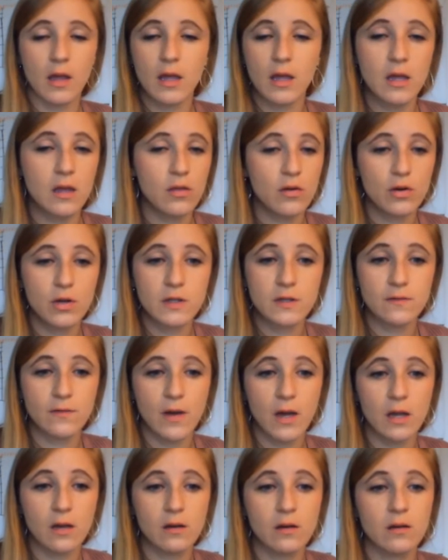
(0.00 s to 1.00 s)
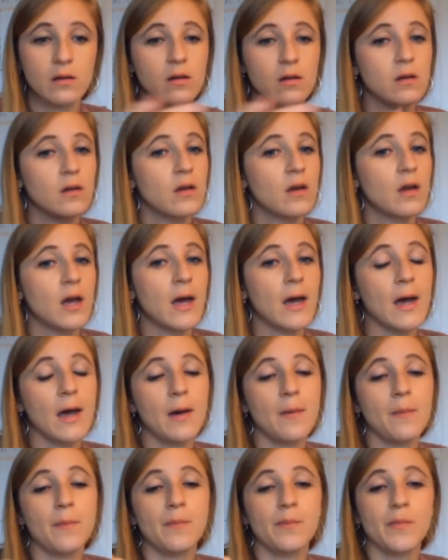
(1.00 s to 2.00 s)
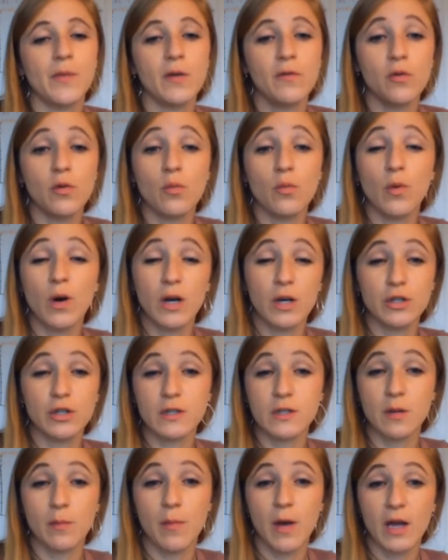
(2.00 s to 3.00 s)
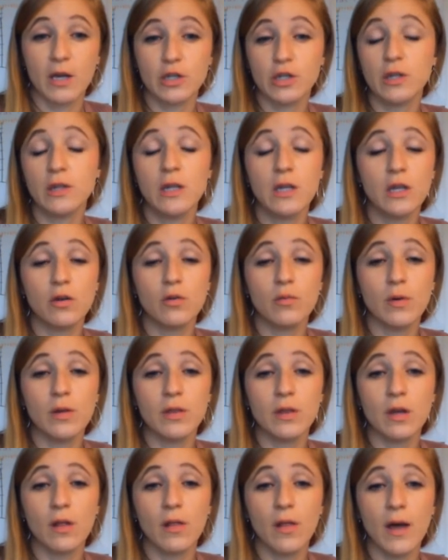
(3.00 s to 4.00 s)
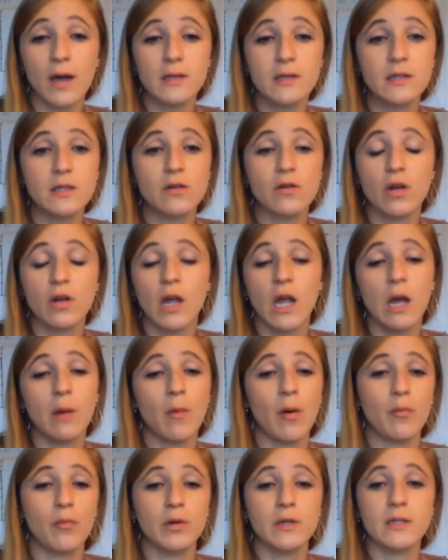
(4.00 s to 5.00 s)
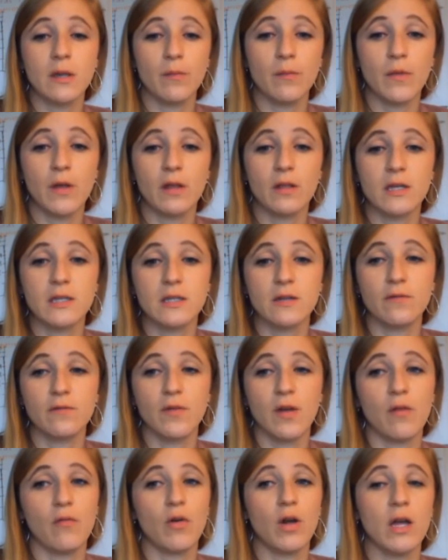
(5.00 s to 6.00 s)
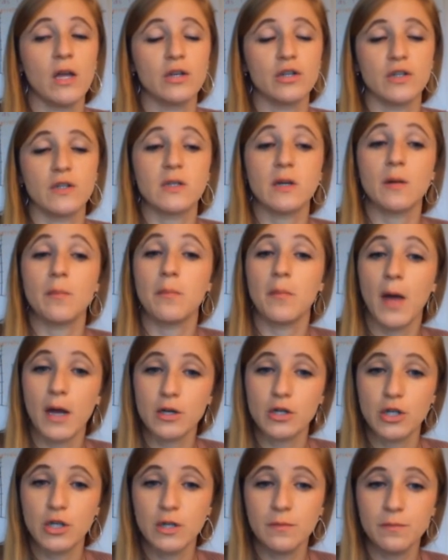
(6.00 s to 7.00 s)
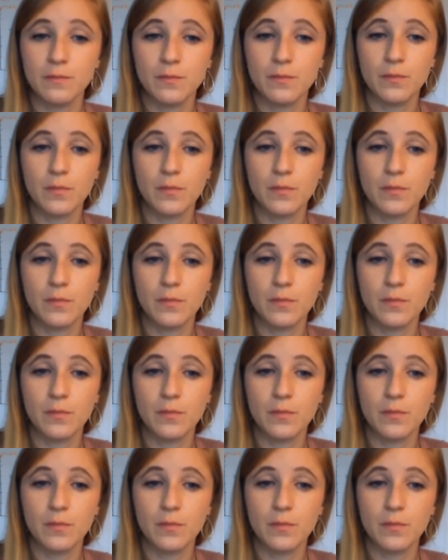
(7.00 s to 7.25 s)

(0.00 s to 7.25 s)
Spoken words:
Either is fine. If you want to just imagine that you're with the class, you can come up with something that's a favorite and just imagine.